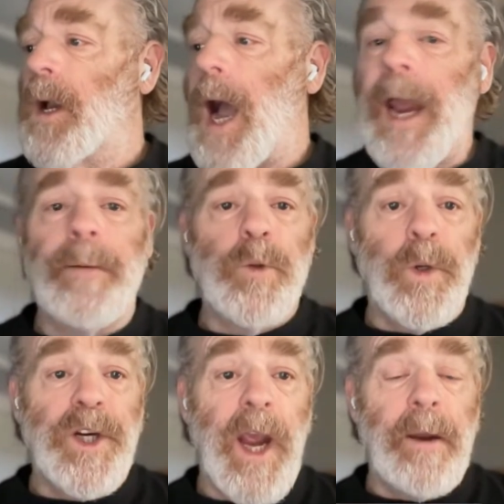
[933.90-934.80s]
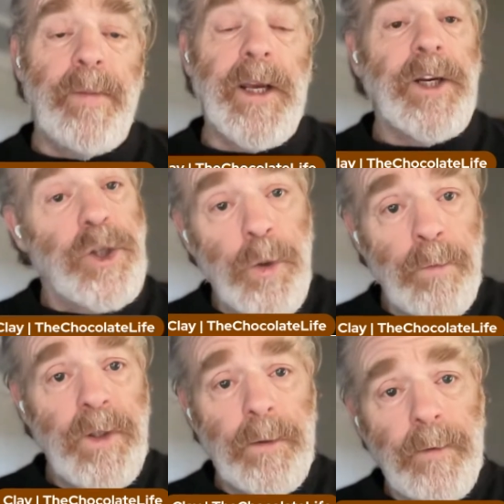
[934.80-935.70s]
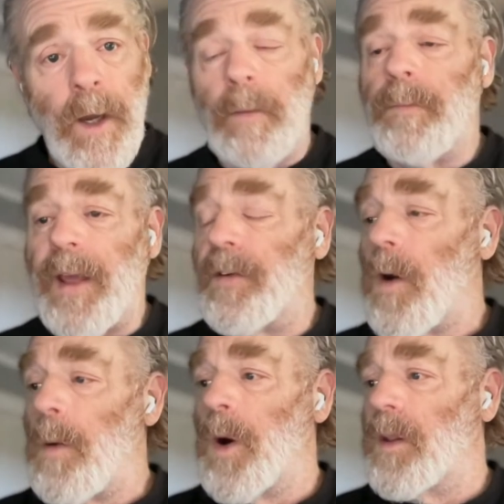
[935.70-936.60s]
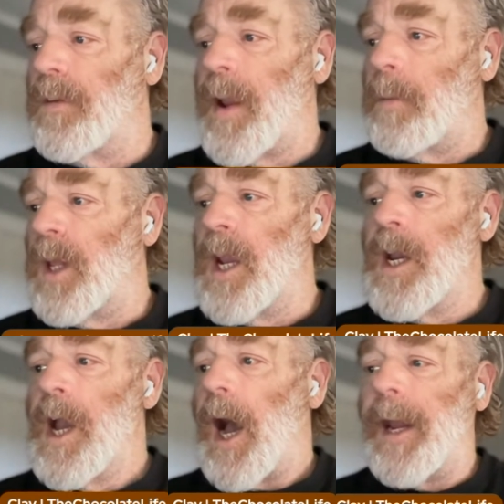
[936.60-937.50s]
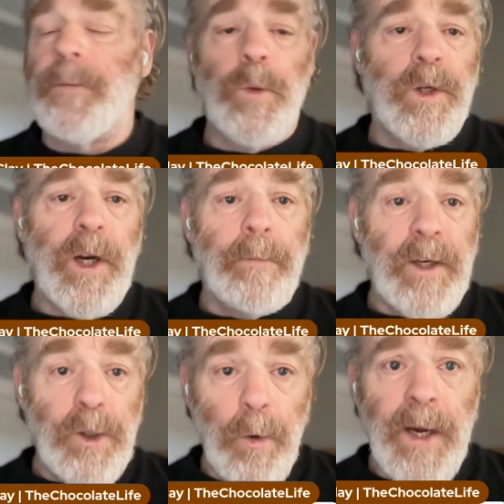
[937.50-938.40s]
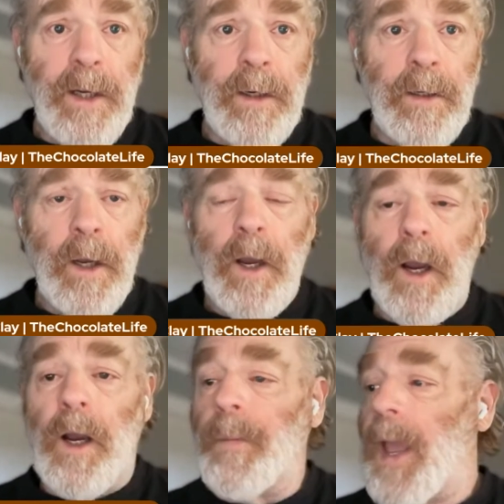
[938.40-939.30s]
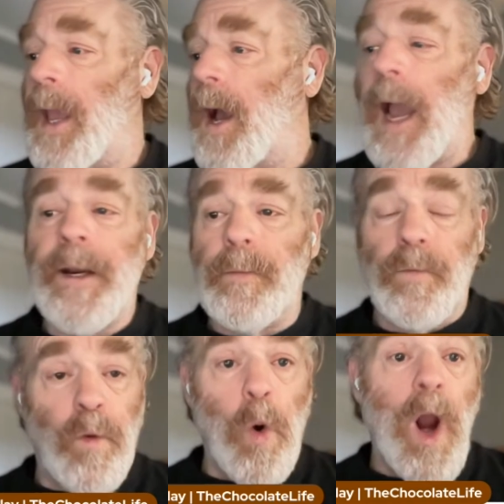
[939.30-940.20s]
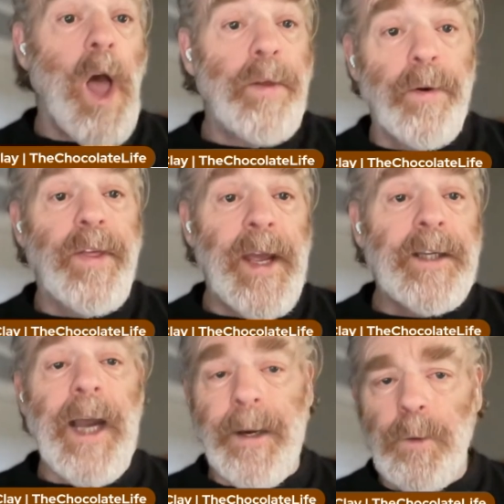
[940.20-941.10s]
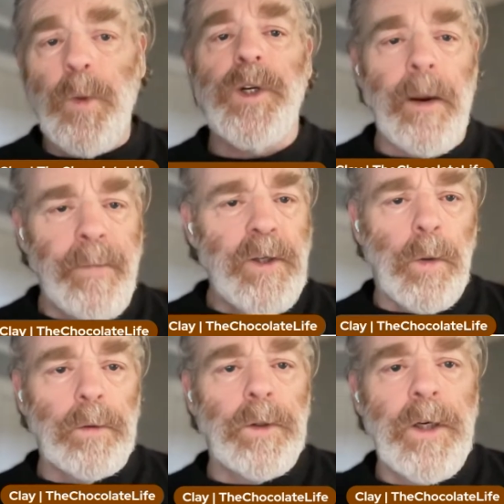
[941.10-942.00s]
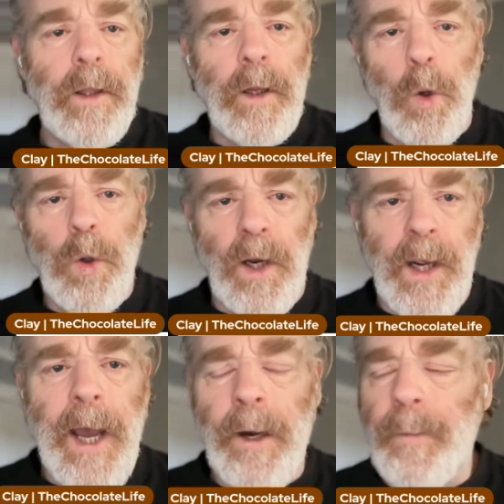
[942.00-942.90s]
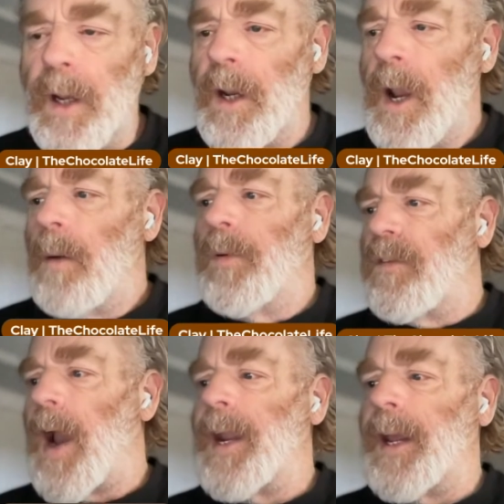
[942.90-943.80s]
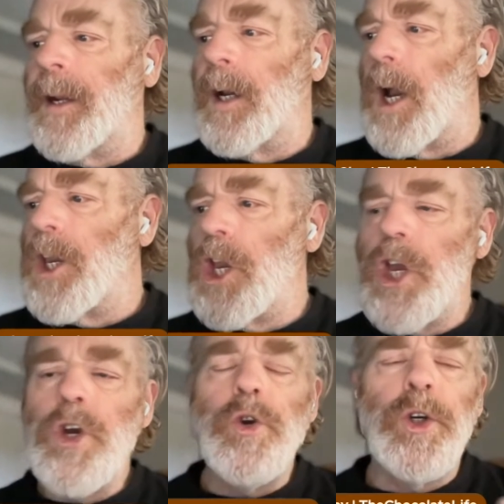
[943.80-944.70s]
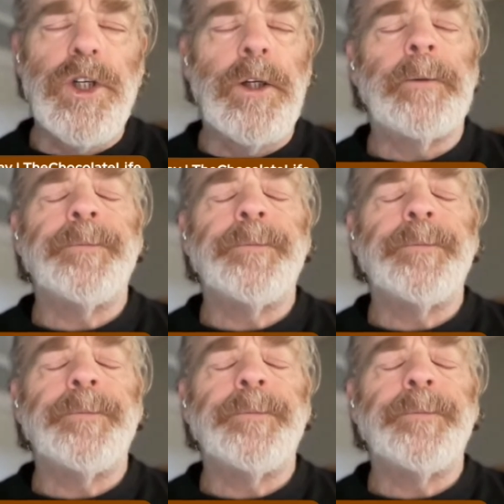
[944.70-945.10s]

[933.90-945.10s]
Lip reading: items which can be consumed by the farmer and their family, items which can be traded, and items for other things, items which can be sold into the local economy, providing a huge